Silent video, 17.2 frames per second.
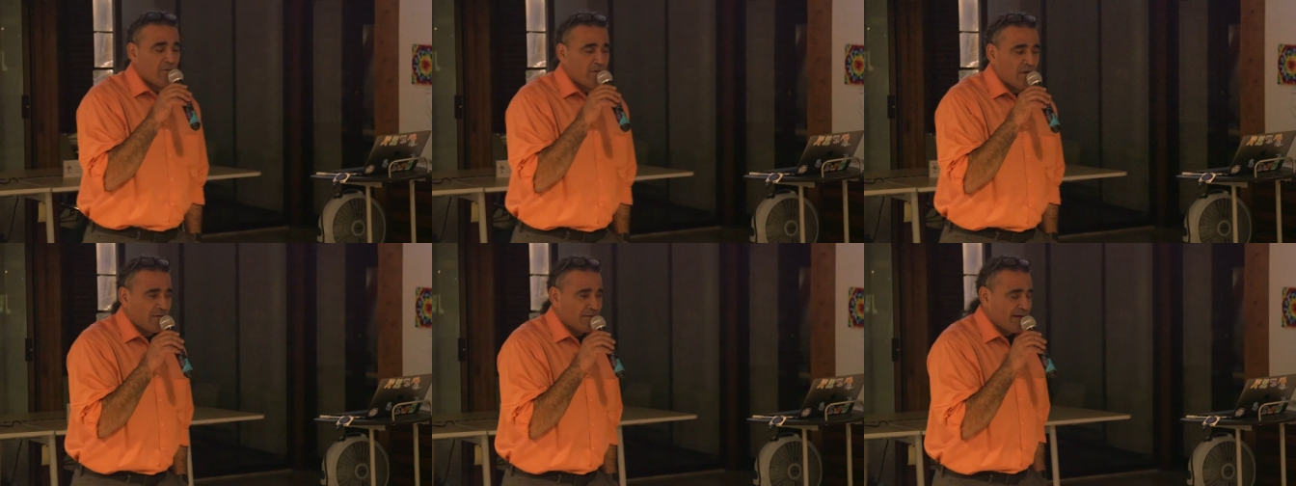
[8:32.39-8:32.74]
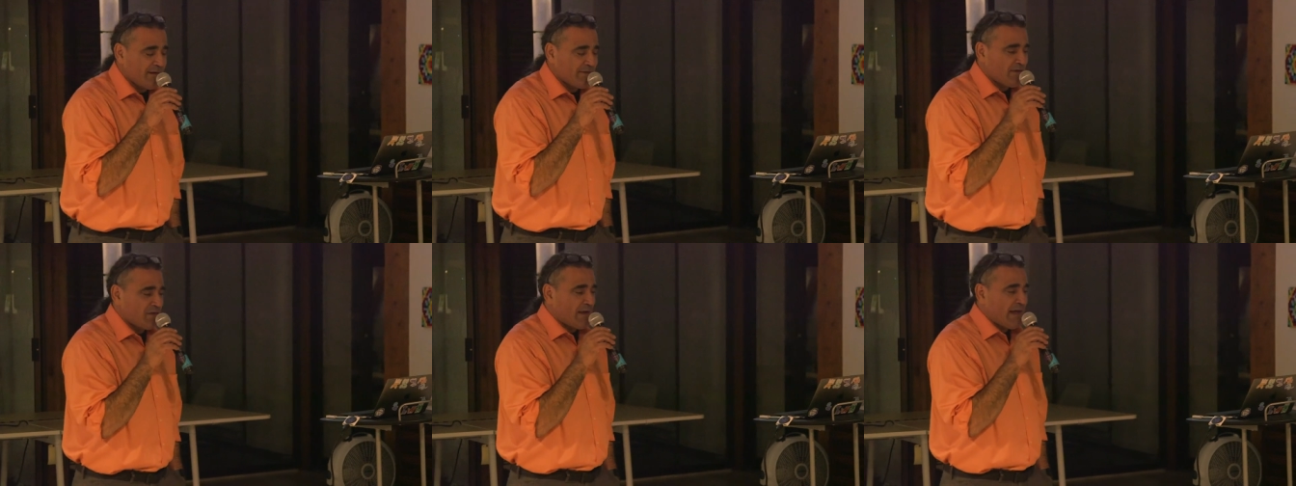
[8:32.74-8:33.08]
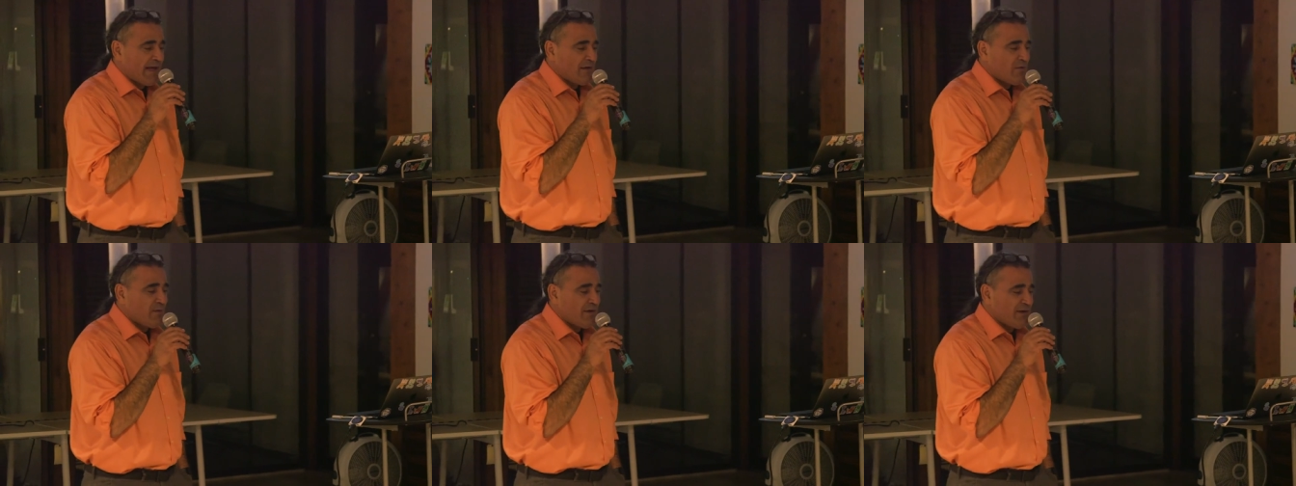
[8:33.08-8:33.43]
Well, in the
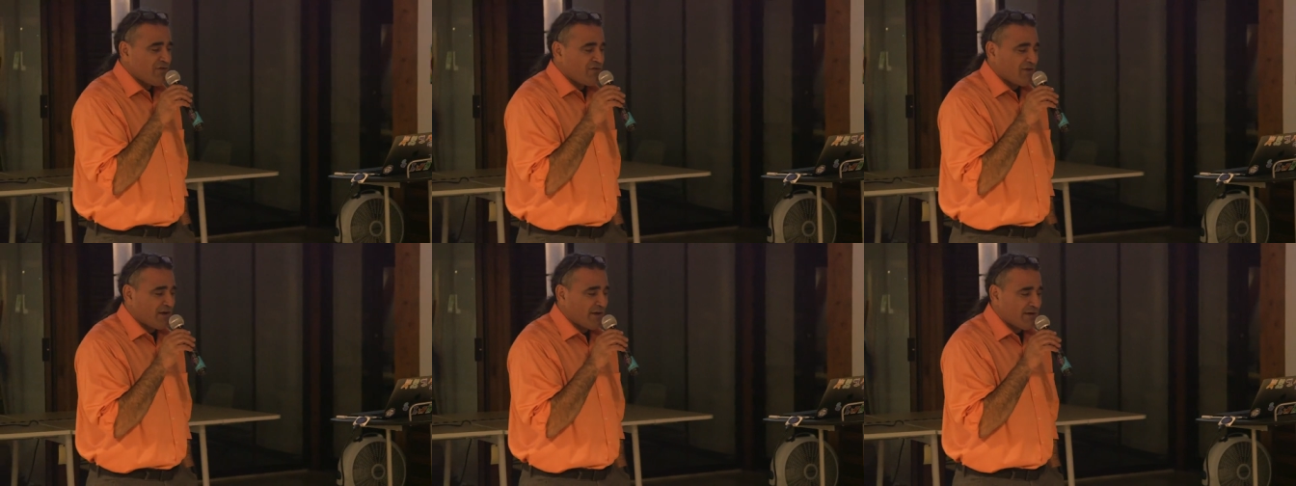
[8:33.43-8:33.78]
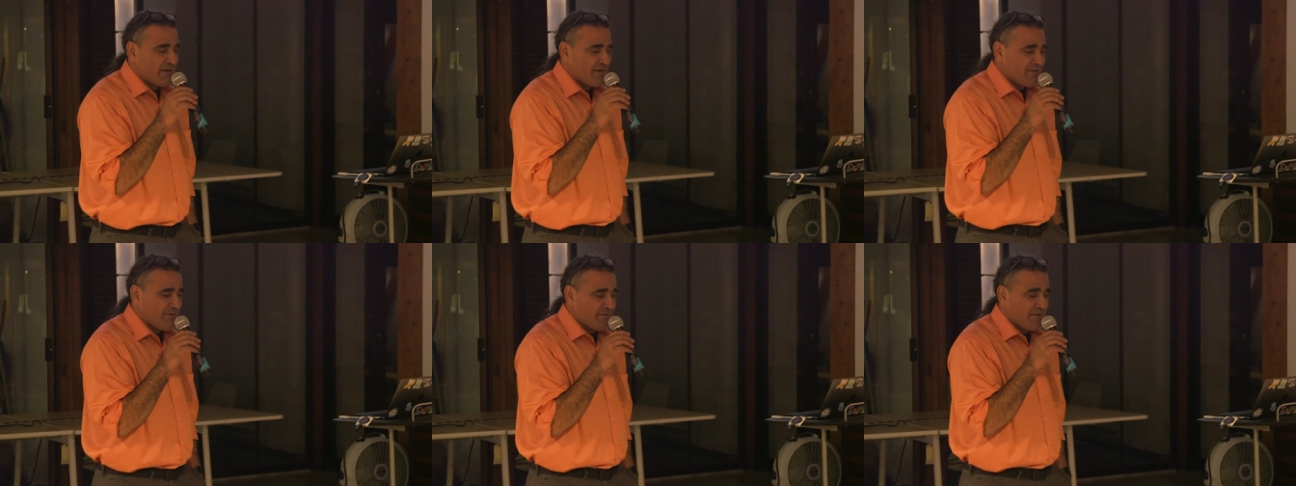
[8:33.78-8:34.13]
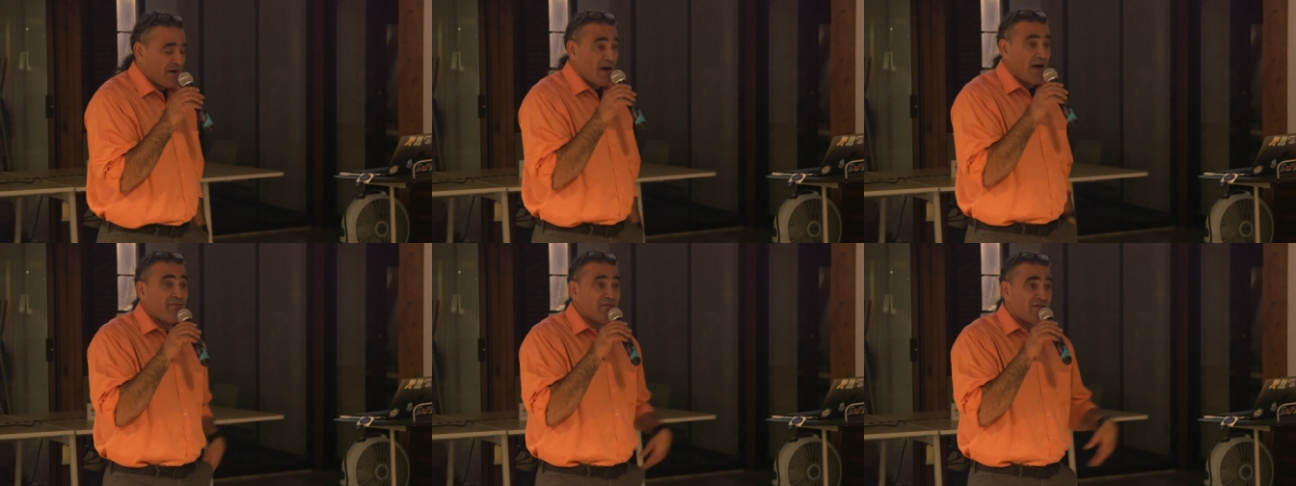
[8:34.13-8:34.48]
language of
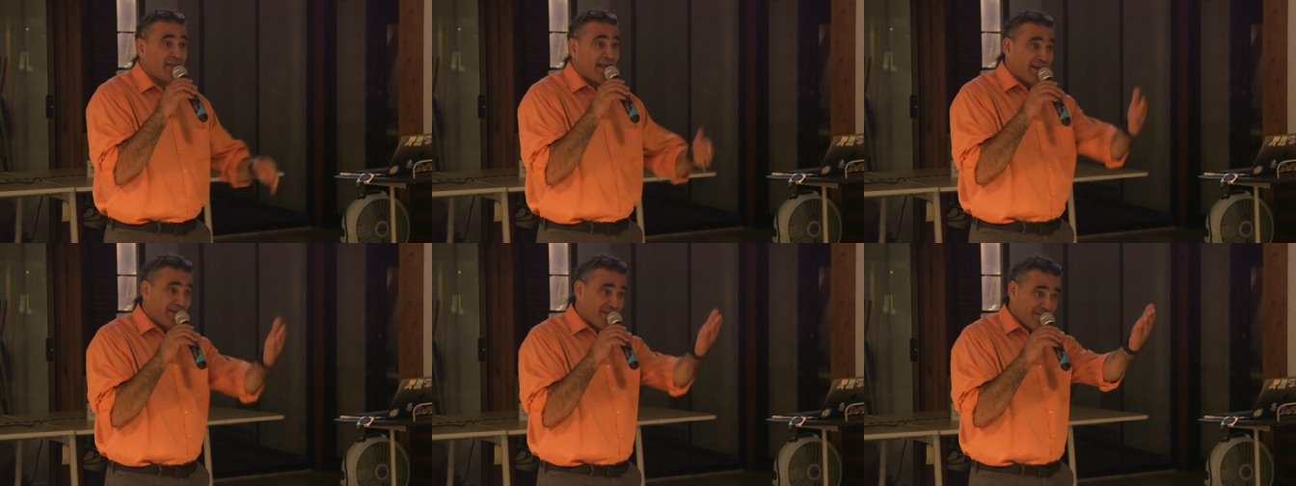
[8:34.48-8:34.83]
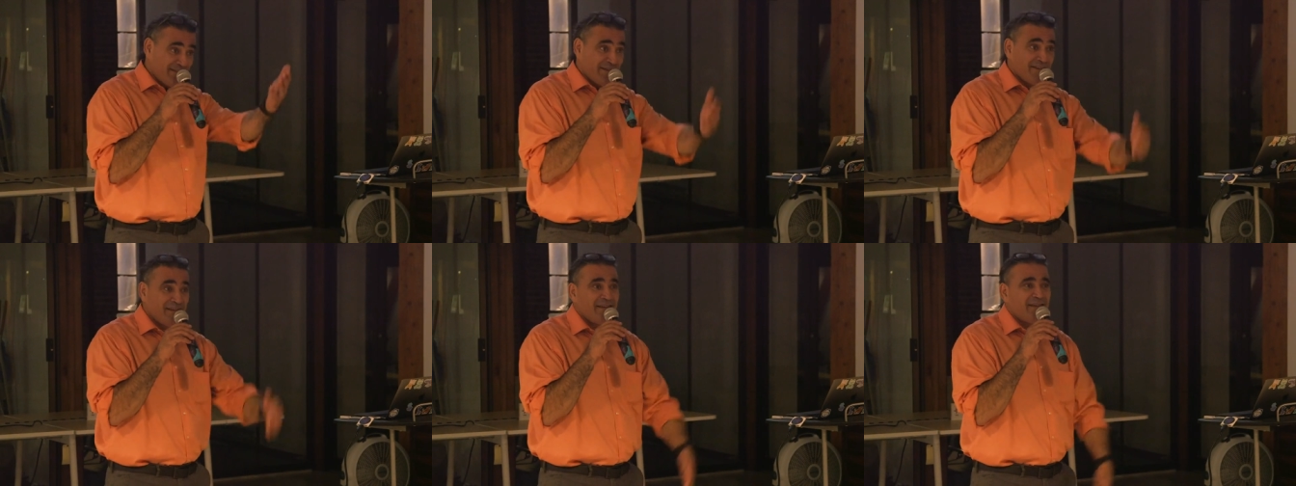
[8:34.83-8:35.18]
Hofstadter,